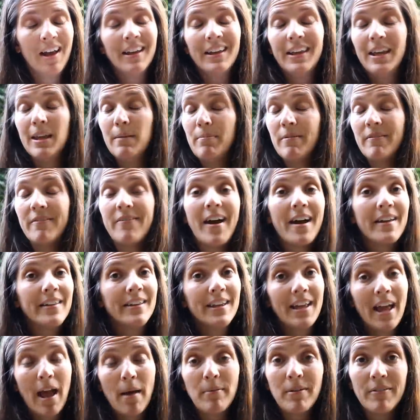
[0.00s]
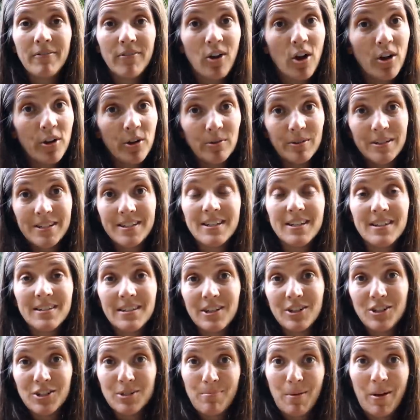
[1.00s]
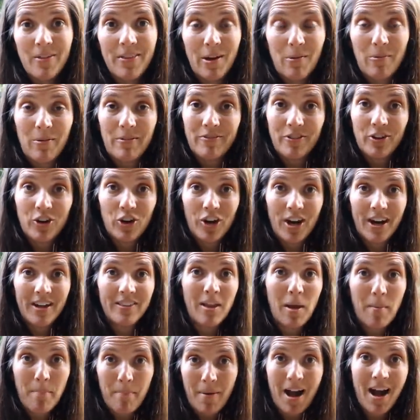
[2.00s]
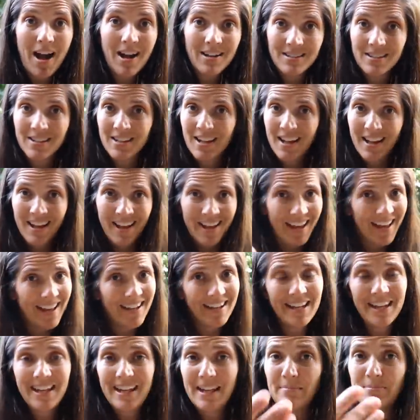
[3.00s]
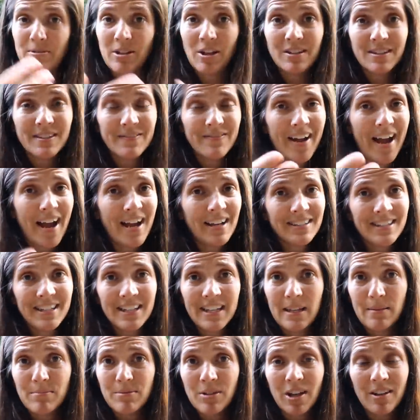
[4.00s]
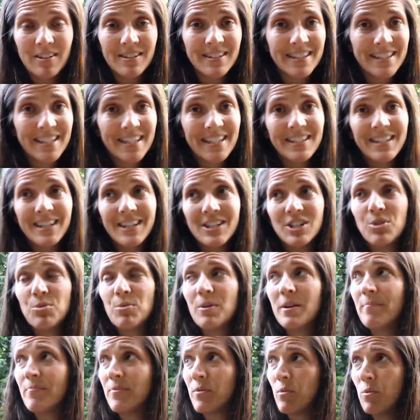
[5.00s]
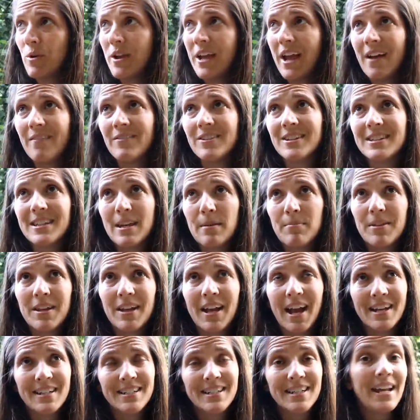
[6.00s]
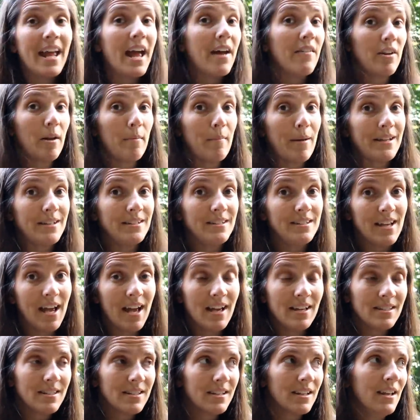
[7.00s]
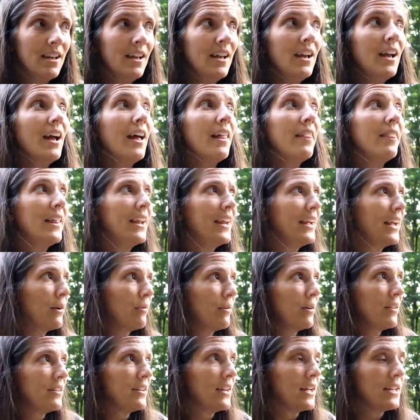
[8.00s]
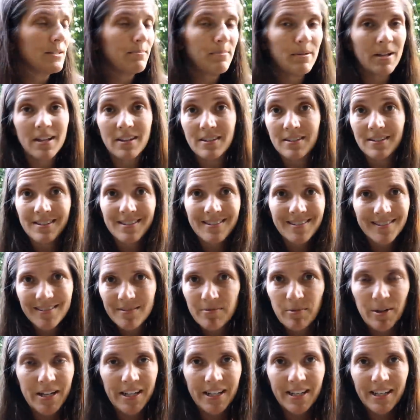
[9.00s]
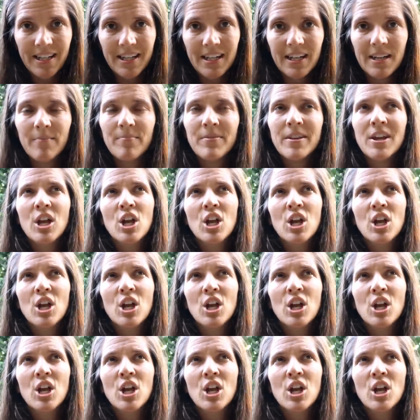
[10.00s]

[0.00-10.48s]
Keep a filing cabinet for all your receipts. I just bought that one for Greg, that box, and he keeps all his files, he keeps all his things into it. We have the same thing. I did have it on my desk, then I got rid of the desk because we didn't need it.